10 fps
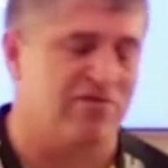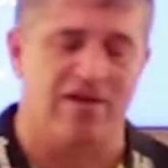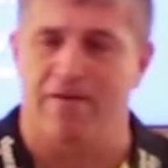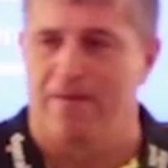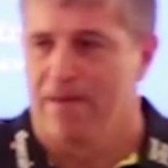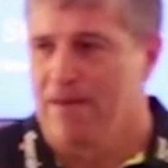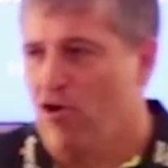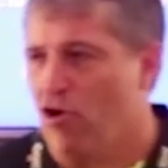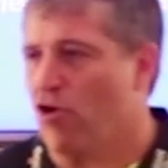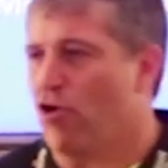So
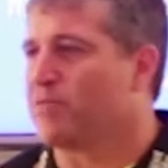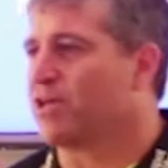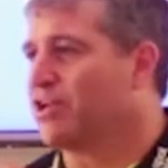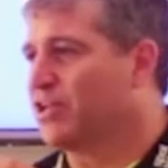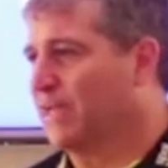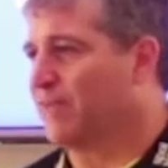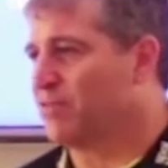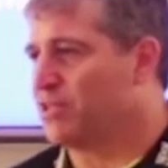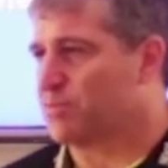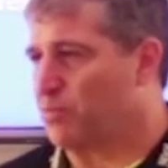I'm going to deliver this